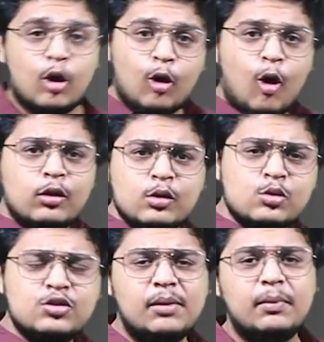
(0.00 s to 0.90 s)
on all the
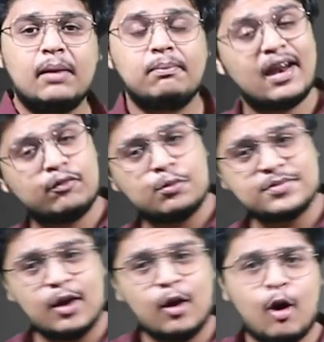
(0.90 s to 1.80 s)
social media
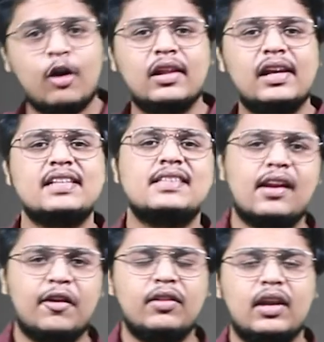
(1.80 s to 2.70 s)
platforms. All the links
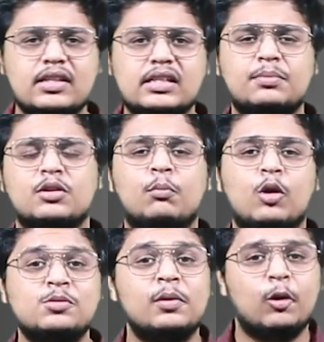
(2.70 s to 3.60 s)
are given in the description
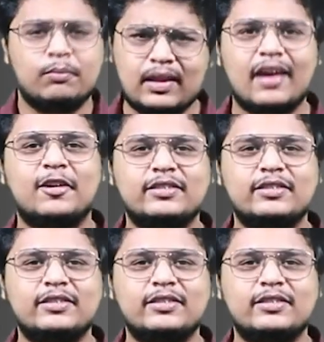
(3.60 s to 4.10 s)
box below. Thank